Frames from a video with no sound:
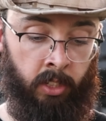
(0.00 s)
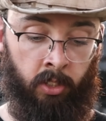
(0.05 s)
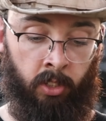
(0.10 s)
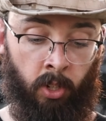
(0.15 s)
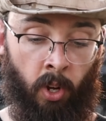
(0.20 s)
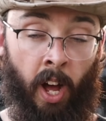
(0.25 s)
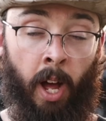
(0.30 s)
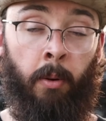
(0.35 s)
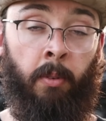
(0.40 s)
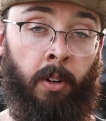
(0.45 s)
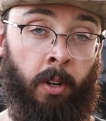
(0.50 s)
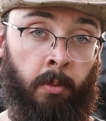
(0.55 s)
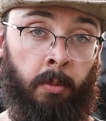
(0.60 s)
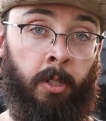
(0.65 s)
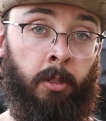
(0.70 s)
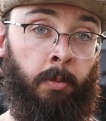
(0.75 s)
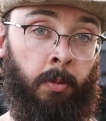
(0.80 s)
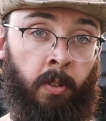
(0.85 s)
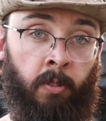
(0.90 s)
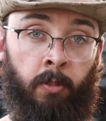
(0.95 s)
So I would
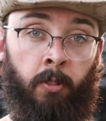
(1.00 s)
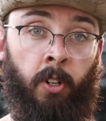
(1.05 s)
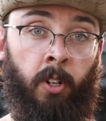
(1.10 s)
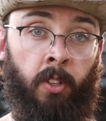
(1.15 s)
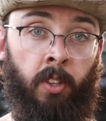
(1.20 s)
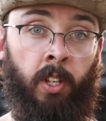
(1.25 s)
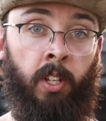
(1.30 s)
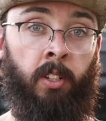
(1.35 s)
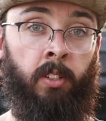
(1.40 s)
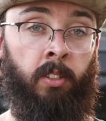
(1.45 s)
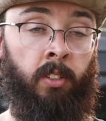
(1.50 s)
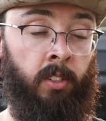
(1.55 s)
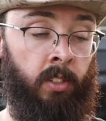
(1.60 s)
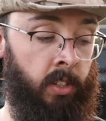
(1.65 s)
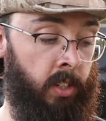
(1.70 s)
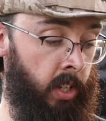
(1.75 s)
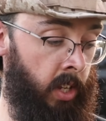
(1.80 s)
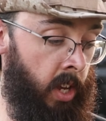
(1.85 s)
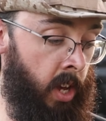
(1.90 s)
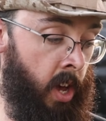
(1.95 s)
almost prefer this.
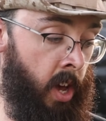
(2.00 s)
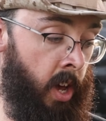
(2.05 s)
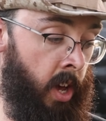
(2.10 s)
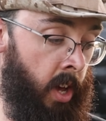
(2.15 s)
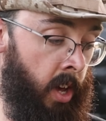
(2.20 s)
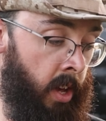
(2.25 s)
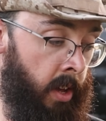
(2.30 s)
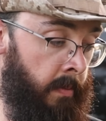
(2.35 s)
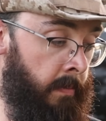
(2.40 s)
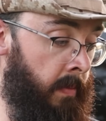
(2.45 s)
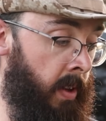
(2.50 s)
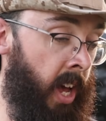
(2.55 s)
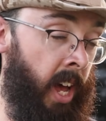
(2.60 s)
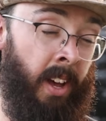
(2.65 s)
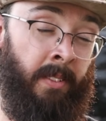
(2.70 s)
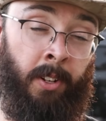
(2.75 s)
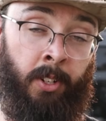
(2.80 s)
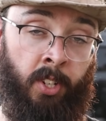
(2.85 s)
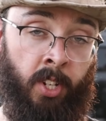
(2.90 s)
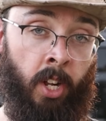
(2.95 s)
I
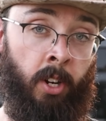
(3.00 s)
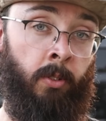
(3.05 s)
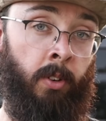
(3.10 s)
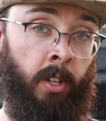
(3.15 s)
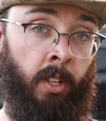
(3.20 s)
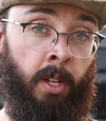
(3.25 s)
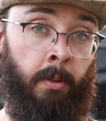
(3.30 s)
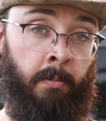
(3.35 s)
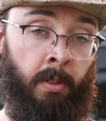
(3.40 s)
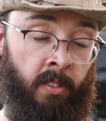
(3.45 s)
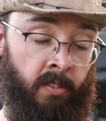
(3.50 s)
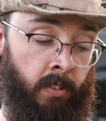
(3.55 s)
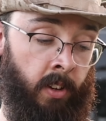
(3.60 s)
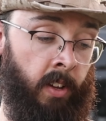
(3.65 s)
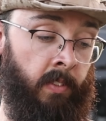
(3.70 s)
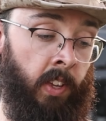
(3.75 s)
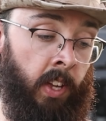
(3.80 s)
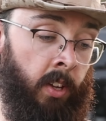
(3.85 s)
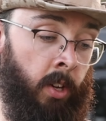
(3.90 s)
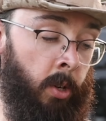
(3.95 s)
haven't shot a real
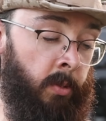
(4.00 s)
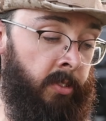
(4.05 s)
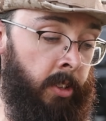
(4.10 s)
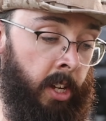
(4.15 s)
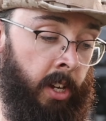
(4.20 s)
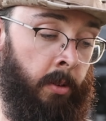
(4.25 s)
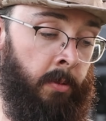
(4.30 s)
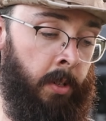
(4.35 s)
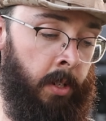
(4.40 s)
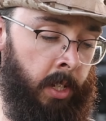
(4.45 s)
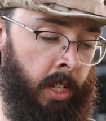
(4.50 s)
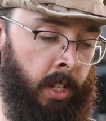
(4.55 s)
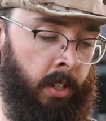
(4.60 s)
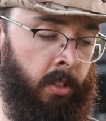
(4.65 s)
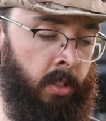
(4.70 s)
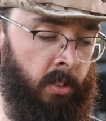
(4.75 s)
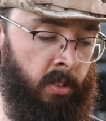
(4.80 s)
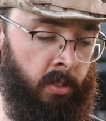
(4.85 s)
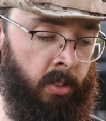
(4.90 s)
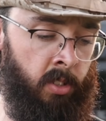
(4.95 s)
MP5 yet. Hopefully I will
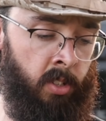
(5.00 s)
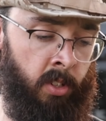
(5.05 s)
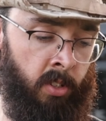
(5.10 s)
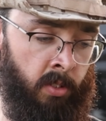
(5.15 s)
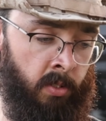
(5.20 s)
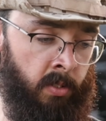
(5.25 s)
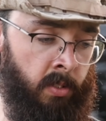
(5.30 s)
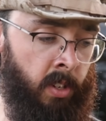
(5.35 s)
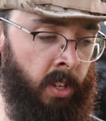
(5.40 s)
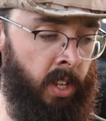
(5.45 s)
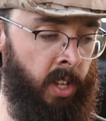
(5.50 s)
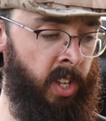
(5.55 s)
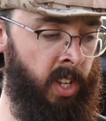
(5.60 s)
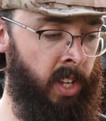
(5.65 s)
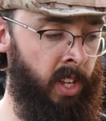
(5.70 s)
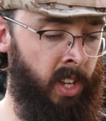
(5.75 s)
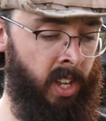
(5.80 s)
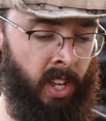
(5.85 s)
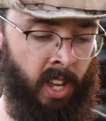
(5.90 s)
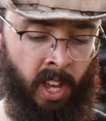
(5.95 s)
get to soon,
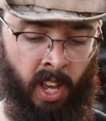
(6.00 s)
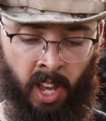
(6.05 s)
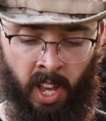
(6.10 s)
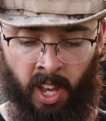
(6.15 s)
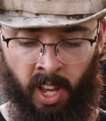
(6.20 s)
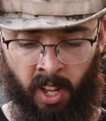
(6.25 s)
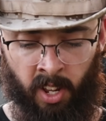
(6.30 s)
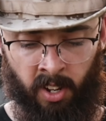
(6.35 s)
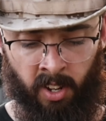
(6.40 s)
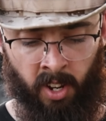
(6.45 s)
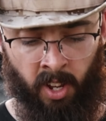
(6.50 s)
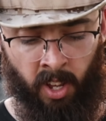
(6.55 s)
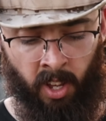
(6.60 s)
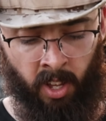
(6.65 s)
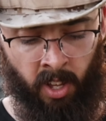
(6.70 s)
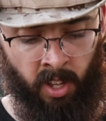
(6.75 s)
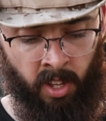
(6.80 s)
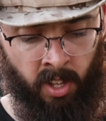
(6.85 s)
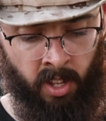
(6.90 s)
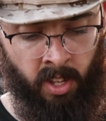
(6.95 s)
and
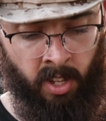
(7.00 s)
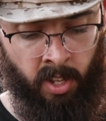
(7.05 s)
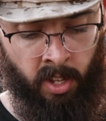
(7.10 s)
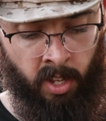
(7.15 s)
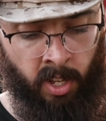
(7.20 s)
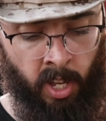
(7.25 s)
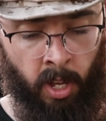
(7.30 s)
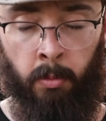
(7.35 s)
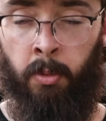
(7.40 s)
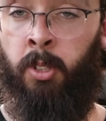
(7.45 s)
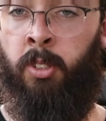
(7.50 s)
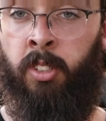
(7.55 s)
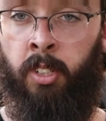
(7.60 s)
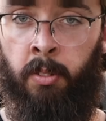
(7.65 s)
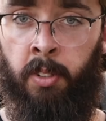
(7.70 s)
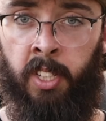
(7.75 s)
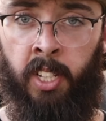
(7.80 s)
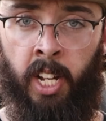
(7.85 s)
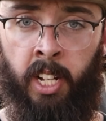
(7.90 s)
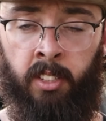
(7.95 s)
we'll see
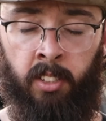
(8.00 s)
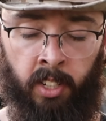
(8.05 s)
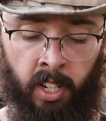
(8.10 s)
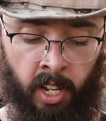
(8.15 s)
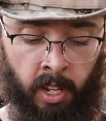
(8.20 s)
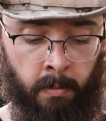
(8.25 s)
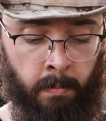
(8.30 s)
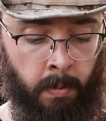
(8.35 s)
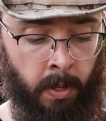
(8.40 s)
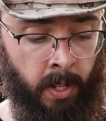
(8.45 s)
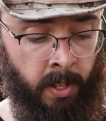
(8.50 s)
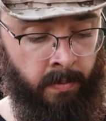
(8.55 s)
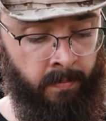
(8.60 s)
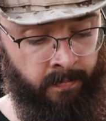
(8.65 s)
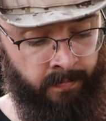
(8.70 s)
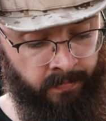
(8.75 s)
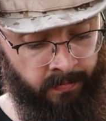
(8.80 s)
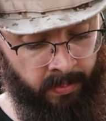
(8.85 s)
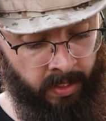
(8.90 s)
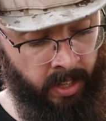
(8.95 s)
what that's like. But
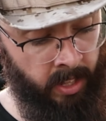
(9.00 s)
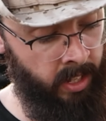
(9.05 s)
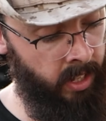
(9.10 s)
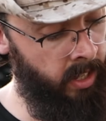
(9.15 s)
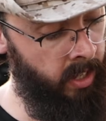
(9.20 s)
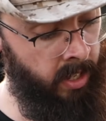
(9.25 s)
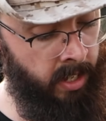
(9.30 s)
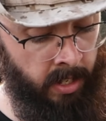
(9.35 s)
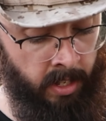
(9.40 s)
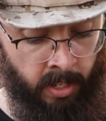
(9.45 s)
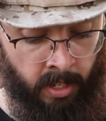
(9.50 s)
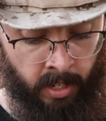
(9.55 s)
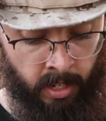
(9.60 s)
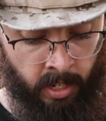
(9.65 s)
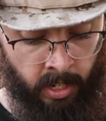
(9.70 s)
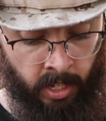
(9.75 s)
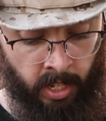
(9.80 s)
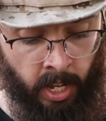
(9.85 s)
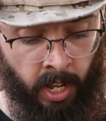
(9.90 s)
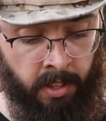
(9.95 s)

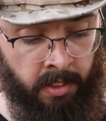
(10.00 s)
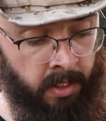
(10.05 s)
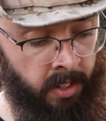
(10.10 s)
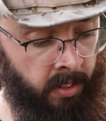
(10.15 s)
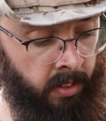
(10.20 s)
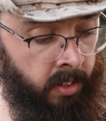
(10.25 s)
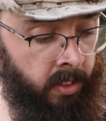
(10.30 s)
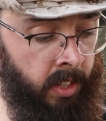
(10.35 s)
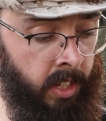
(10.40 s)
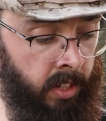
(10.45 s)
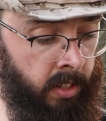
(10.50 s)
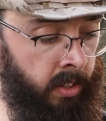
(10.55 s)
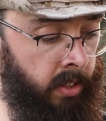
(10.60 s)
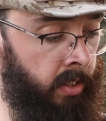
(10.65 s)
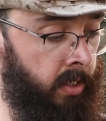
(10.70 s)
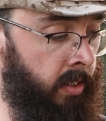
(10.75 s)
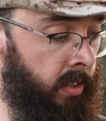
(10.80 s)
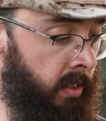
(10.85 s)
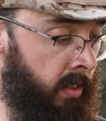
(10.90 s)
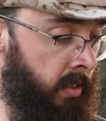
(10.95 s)
yeah,
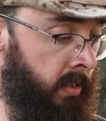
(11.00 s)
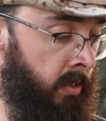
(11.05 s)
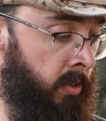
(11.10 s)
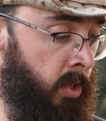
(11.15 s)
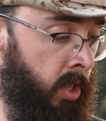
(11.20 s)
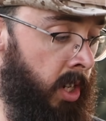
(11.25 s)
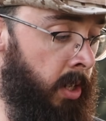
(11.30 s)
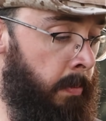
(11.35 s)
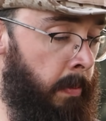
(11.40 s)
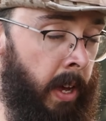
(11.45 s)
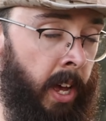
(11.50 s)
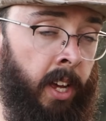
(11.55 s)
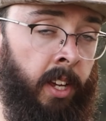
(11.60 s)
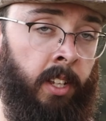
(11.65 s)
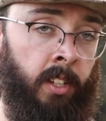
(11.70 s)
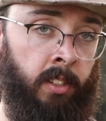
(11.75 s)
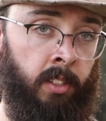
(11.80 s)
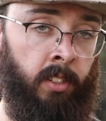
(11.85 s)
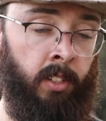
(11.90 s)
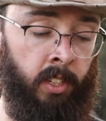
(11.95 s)
this trigger
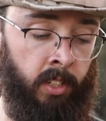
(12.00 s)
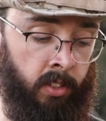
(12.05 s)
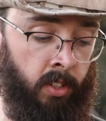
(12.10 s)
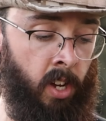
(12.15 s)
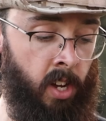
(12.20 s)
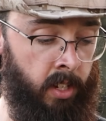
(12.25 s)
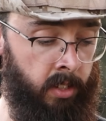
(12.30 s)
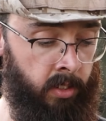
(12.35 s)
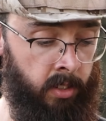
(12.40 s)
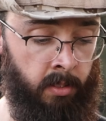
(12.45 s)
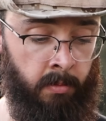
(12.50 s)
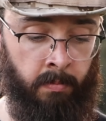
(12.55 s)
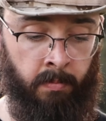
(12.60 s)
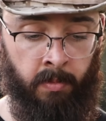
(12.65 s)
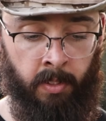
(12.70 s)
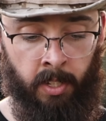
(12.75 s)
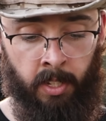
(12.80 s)
pack is awesome.